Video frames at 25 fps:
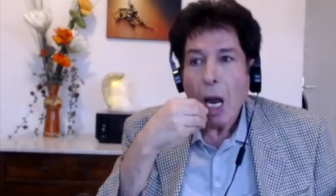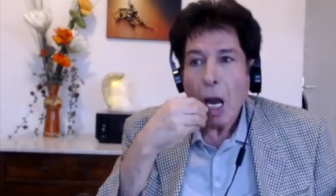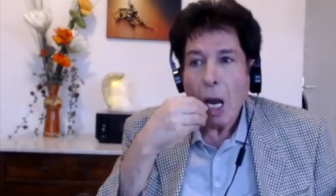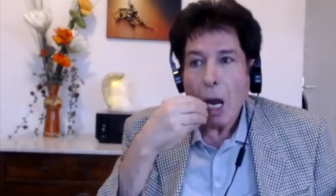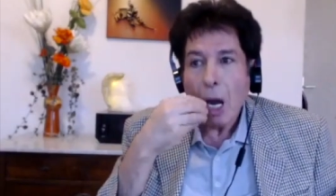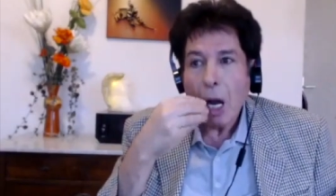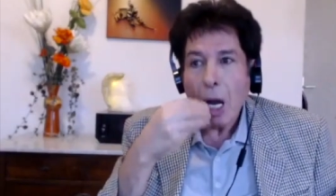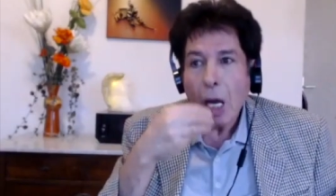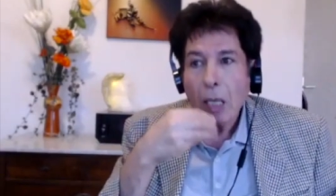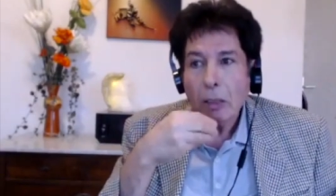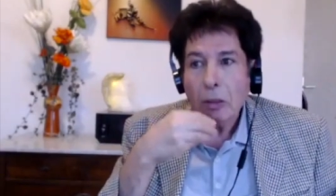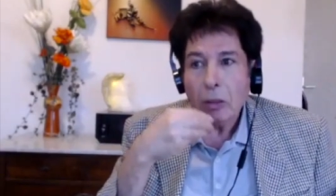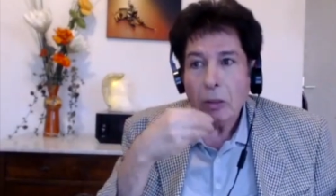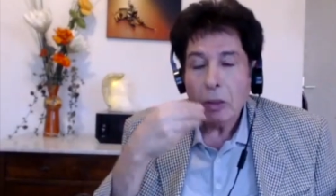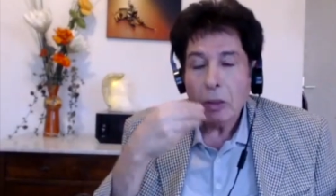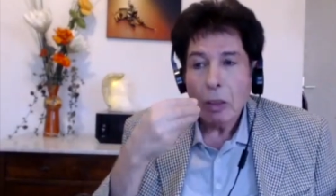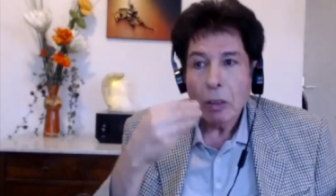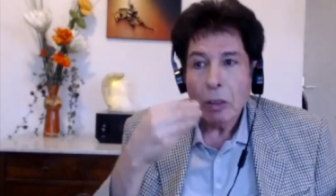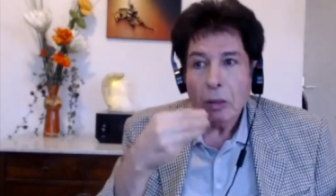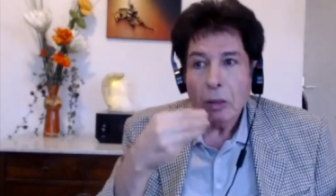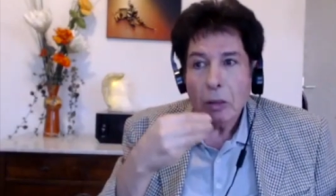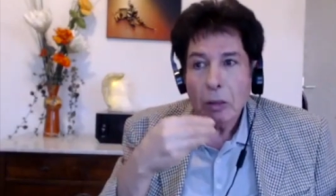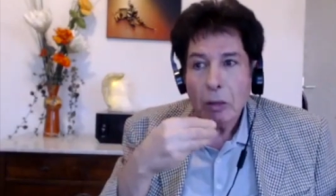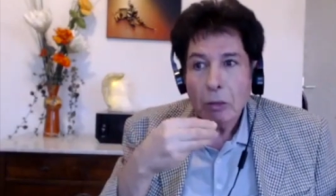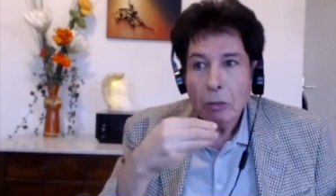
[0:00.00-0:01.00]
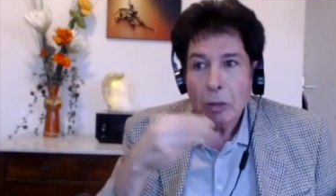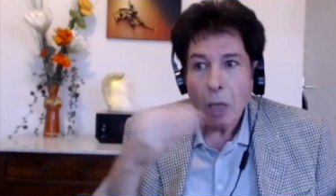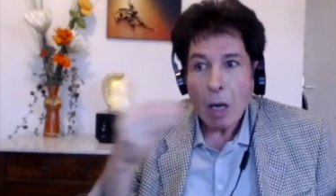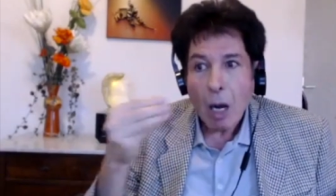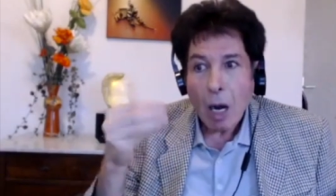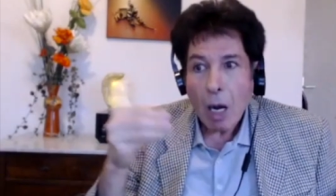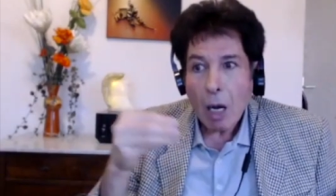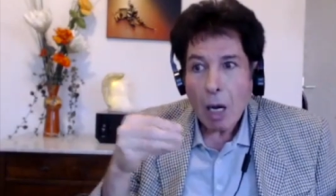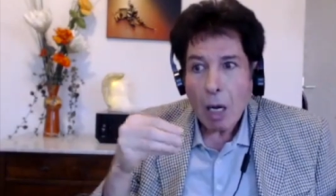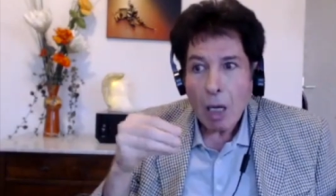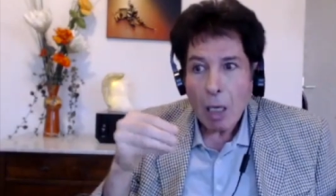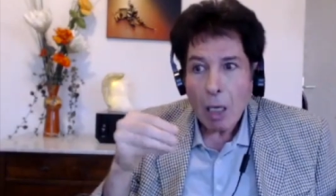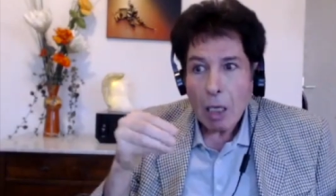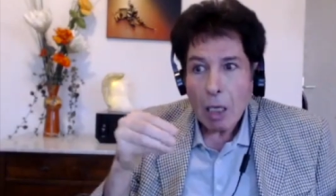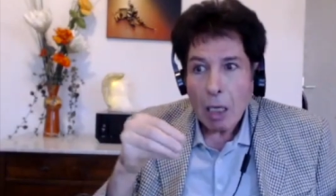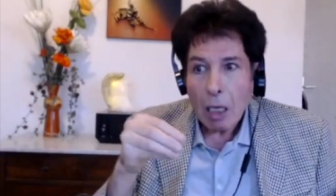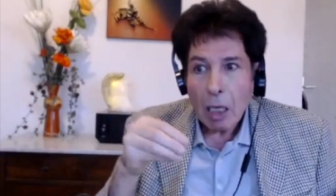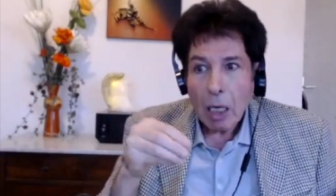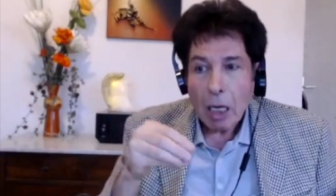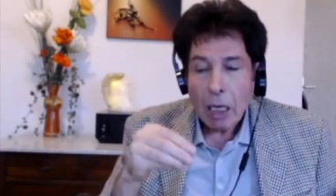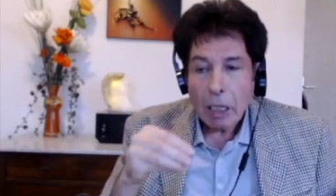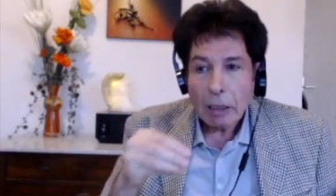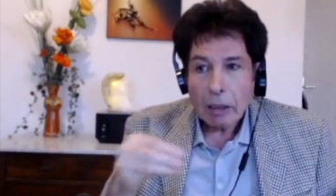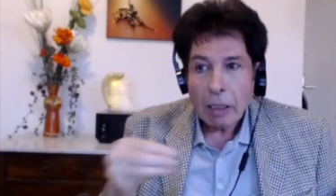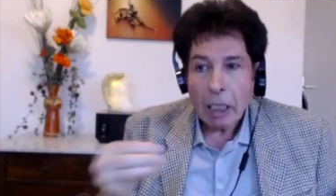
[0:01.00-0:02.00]
And now,
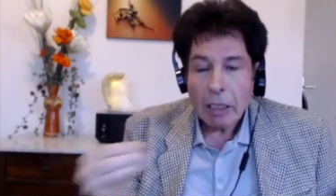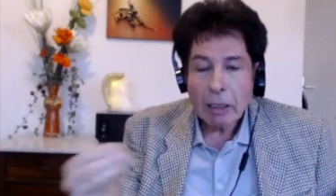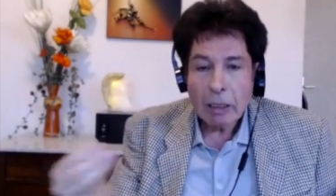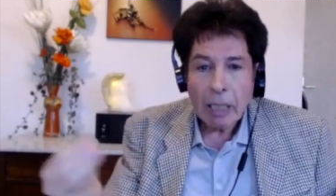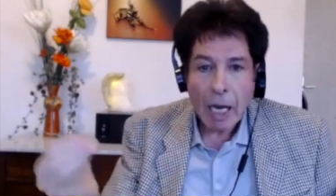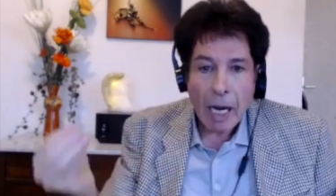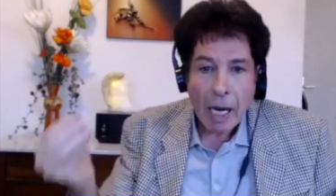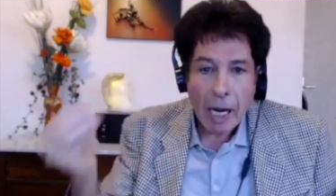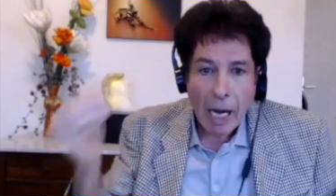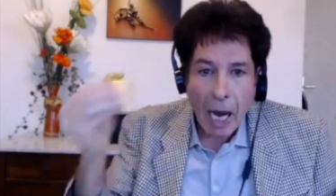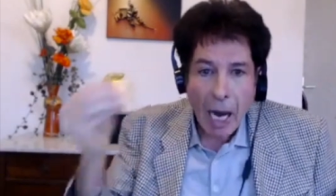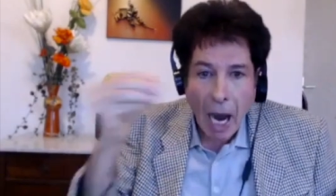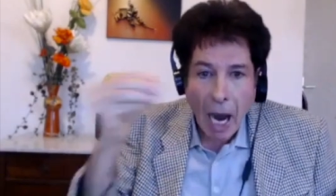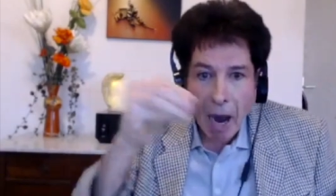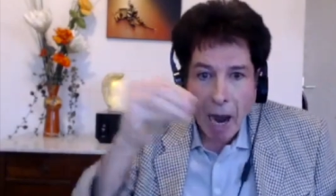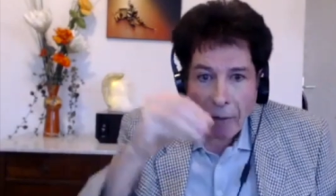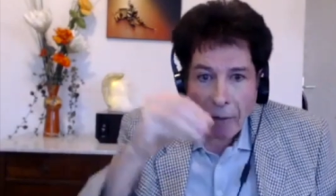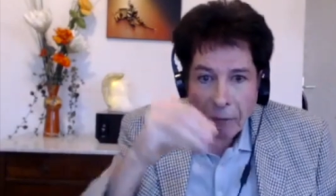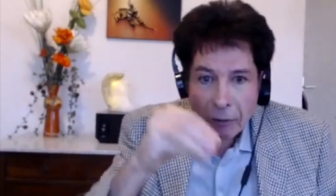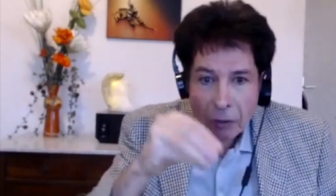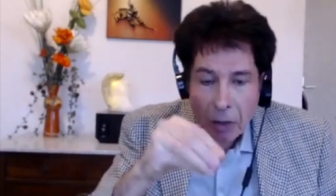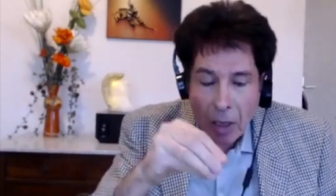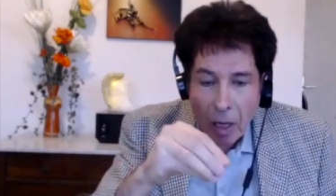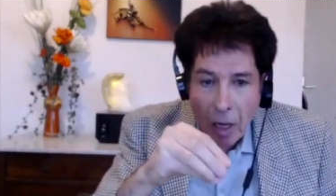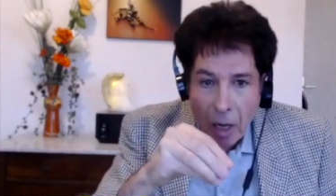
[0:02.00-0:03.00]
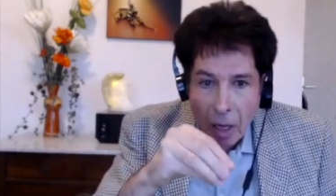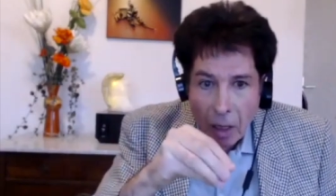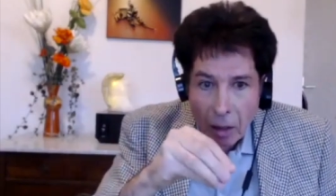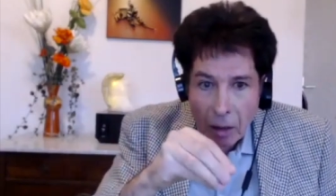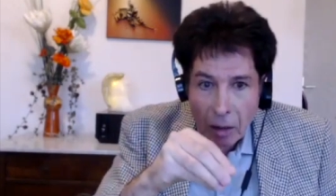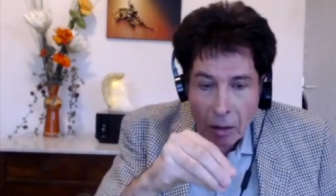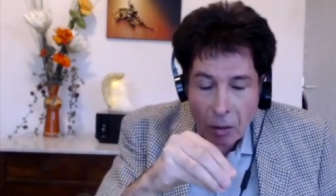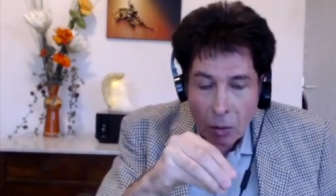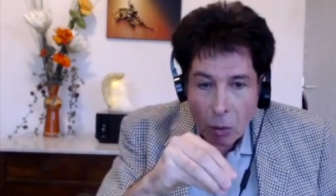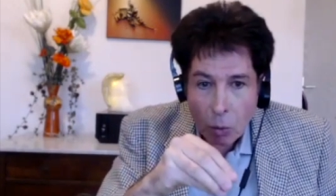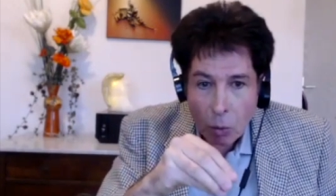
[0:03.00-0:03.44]
the day after